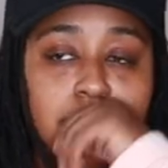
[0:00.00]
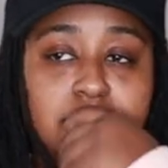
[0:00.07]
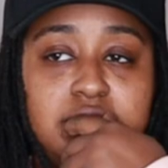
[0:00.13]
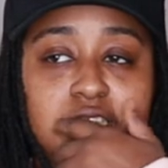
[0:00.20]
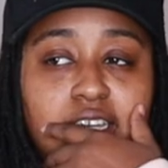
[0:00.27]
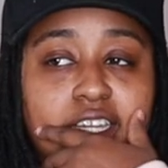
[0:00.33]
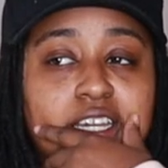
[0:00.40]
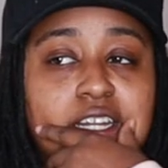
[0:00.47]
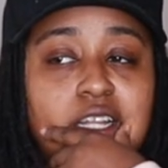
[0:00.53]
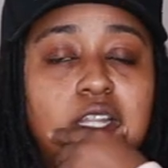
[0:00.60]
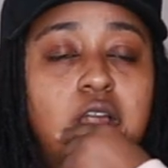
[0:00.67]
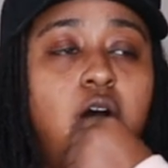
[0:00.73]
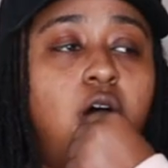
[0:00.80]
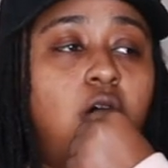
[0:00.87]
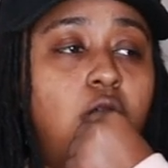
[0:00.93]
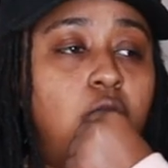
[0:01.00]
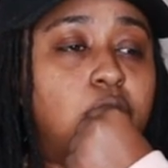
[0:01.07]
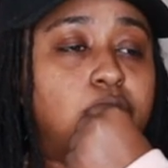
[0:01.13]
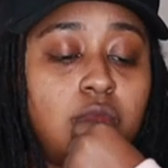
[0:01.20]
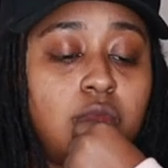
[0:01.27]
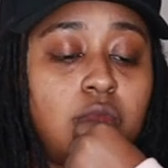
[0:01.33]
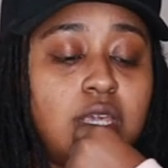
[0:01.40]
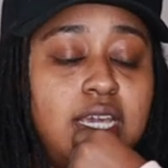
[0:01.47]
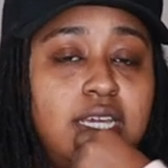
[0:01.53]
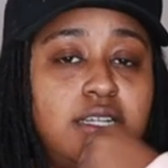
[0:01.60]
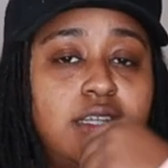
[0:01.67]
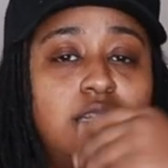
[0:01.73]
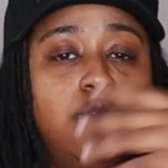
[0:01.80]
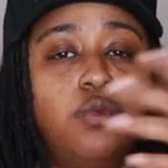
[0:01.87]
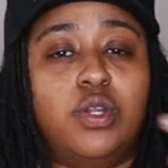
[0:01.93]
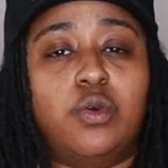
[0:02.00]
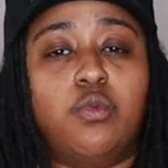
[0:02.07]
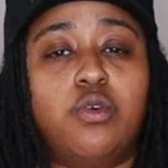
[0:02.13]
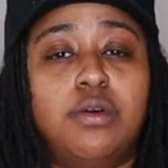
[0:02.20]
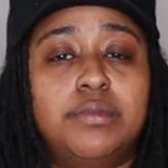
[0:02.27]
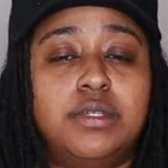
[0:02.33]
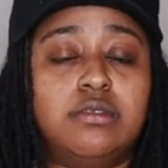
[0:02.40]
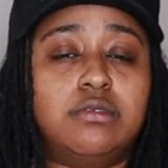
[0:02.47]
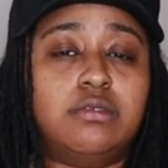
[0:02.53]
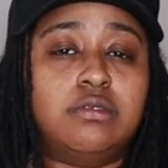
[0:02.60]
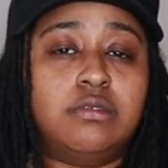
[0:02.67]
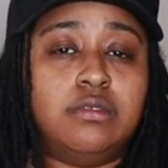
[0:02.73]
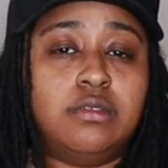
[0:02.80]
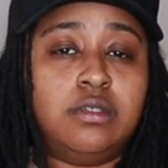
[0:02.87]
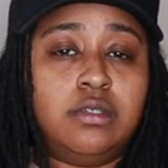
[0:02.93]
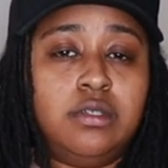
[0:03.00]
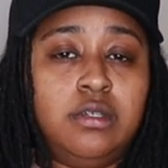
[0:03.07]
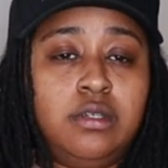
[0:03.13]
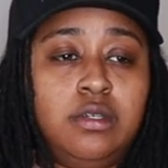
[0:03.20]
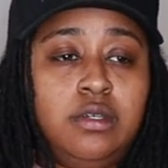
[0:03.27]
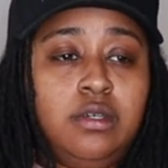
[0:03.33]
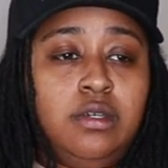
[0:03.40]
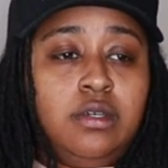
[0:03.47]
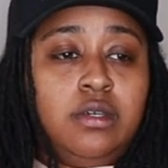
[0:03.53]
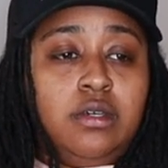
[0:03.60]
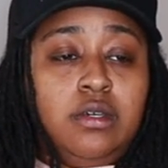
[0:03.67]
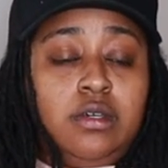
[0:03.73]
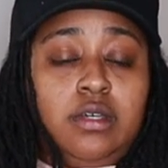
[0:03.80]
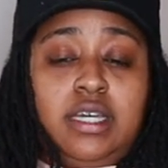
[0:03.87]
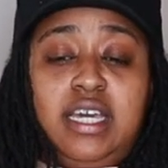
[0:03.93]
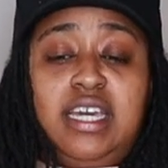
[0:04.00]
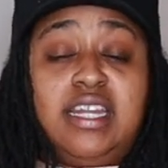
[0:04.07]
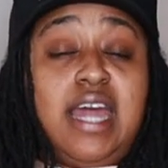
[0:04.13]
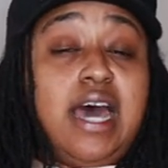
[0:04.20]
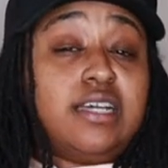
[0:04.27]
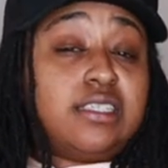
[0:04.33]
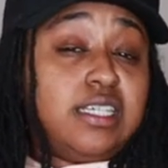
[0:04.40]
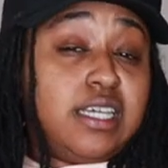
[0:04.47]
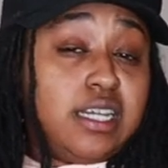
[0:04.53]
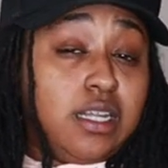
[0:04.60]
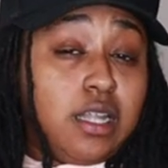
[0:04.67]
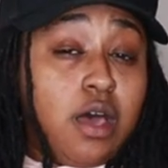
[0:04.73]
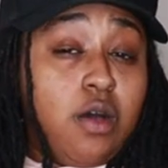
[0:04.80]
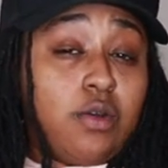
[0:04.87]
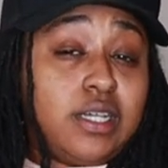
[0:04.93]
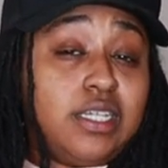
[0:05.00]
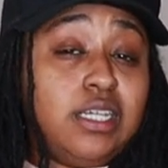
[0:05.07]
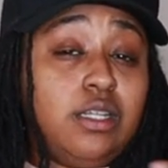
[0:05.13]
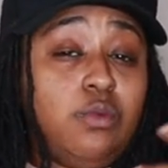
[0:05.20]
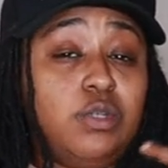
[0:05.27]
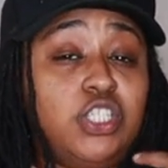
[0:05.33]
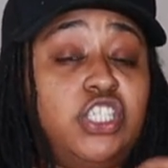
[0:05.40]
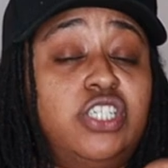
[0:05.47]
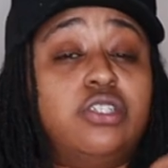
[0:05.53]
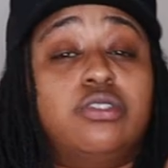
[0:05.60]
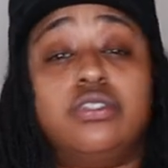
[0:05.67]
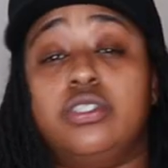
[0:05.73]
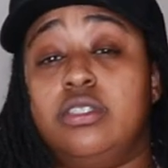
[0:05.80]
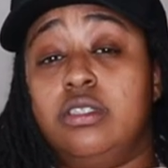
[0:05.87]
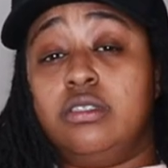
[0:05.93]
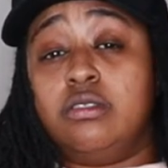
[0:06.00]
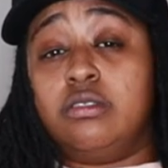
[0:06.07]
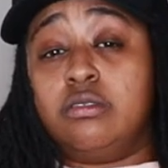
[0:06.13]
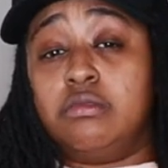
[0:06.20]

but to get along and dealing with a woman. And now to get along and dealing with children.